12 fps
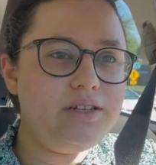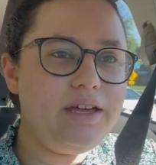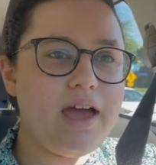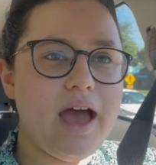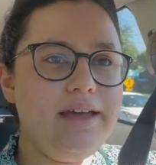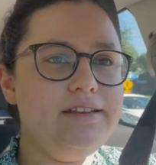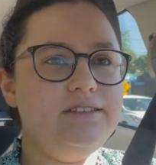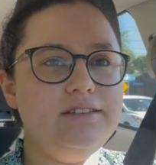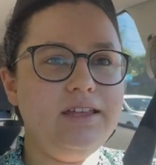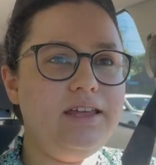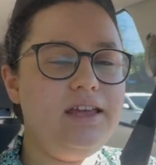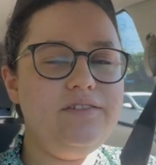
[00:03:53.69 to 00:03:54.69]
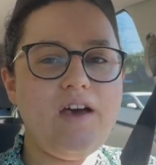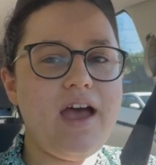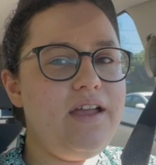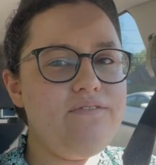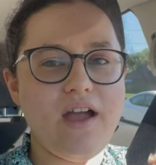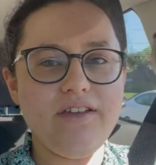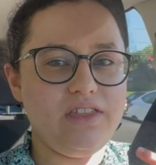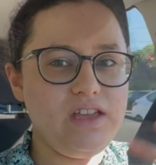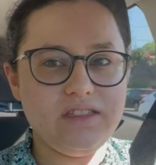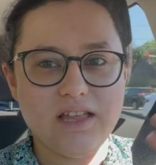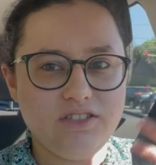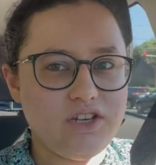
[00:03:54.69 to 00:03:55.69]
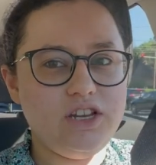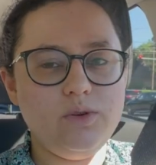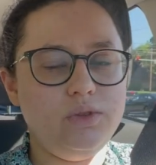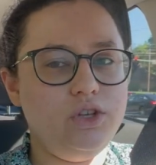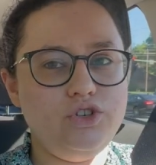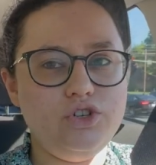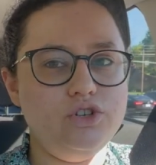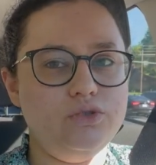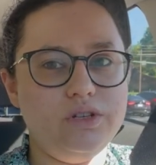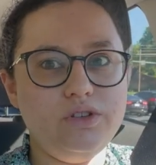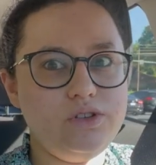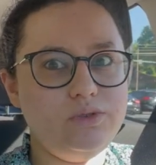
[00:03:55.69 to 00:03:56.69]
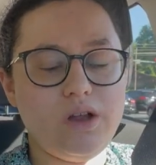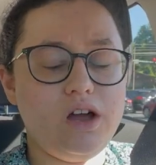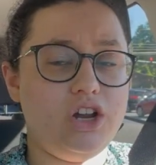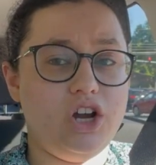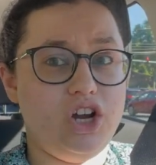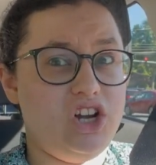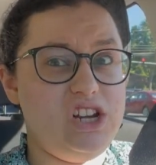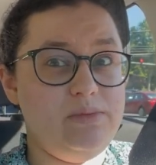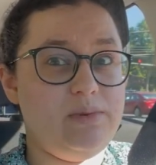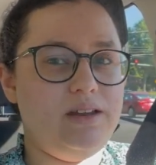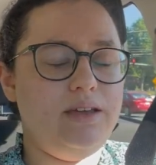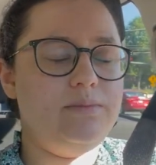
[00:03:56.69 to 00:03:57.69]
Like, if I think that's genuinely true, it's also not going to hurt anybody.